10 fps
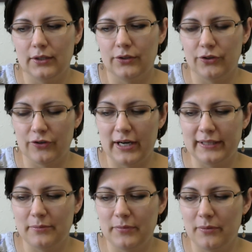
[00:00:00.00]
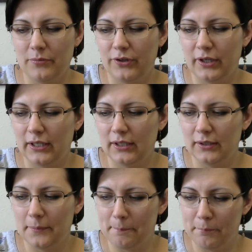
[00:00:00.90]
Rewrite the memory,
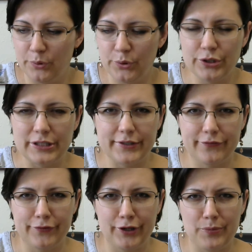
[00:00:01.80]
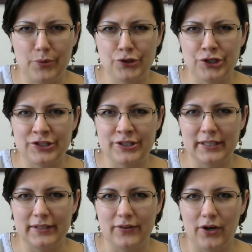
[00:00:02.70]
put different emotions
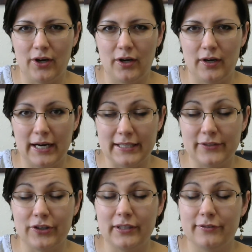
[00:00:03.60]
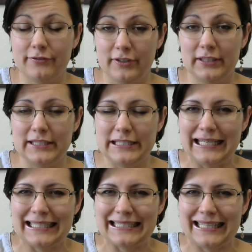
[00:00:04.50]
in there, and really feel it.
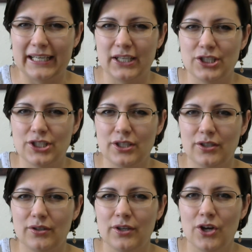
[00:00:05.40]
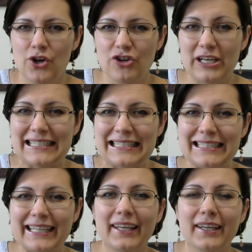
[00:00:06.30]
Take a second to really
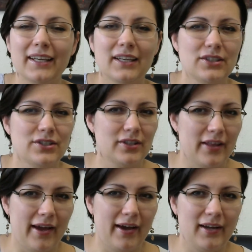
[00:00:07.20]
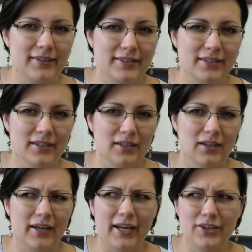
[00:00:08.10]
sink into that
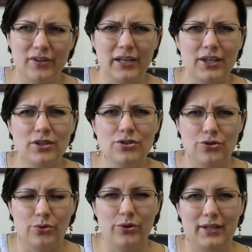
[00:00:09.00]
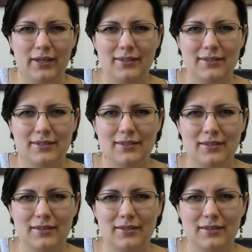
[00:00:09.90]
and really enjoy it.